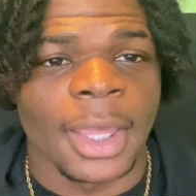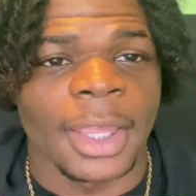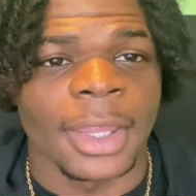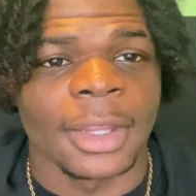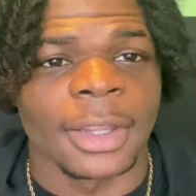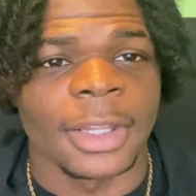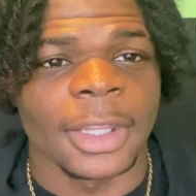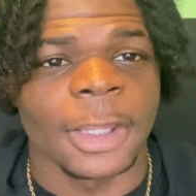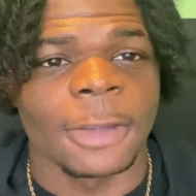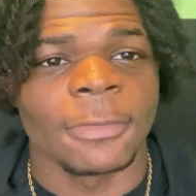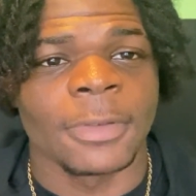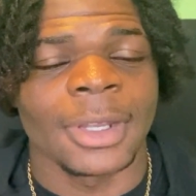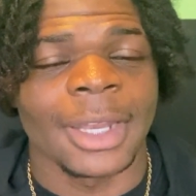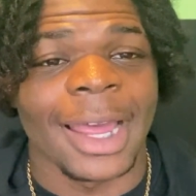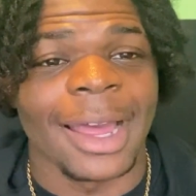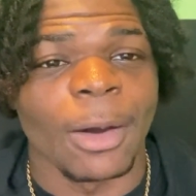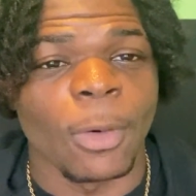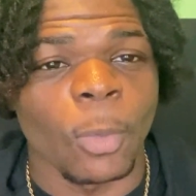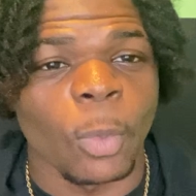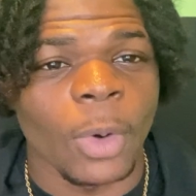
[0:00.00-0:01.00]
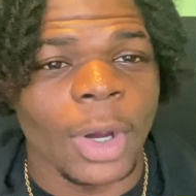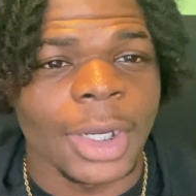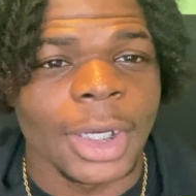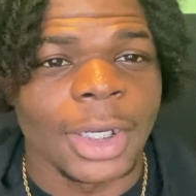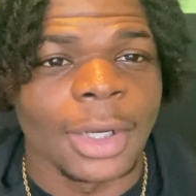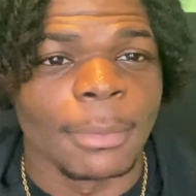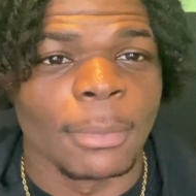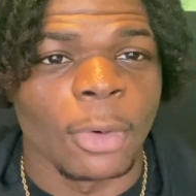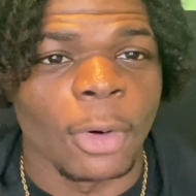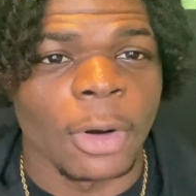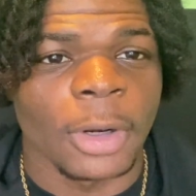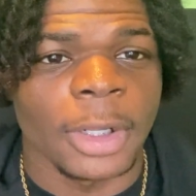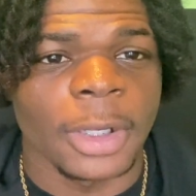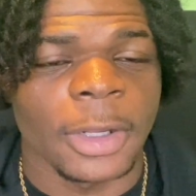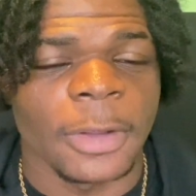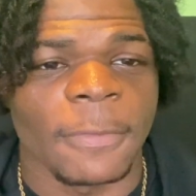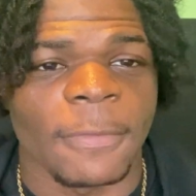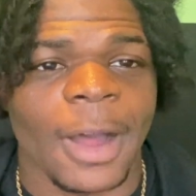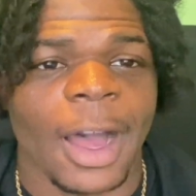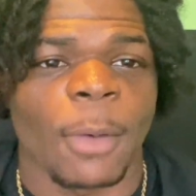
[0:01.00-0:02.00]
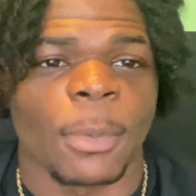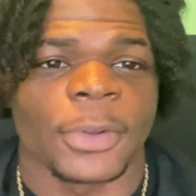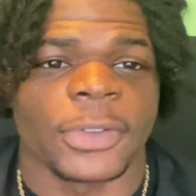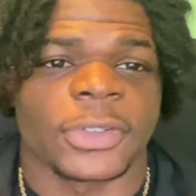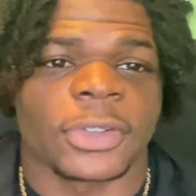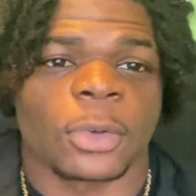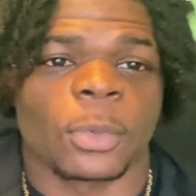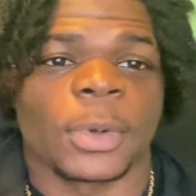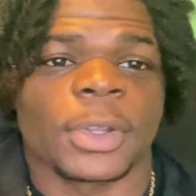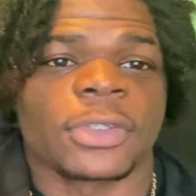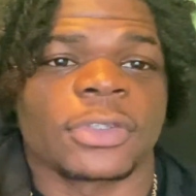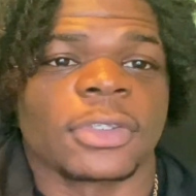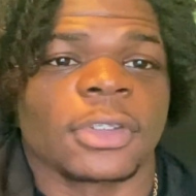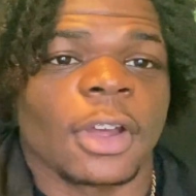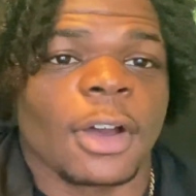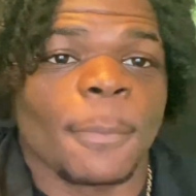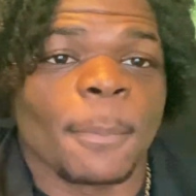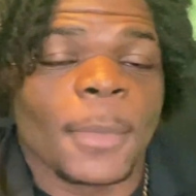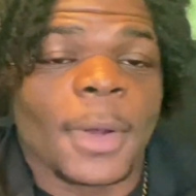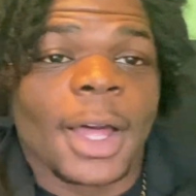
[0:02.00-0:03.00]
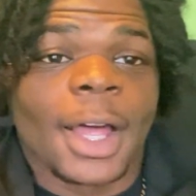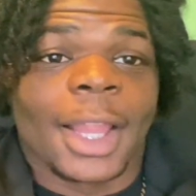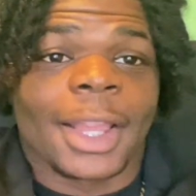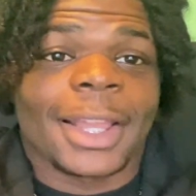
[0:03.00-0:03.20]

and leaving at 1 in the morning if I was squished up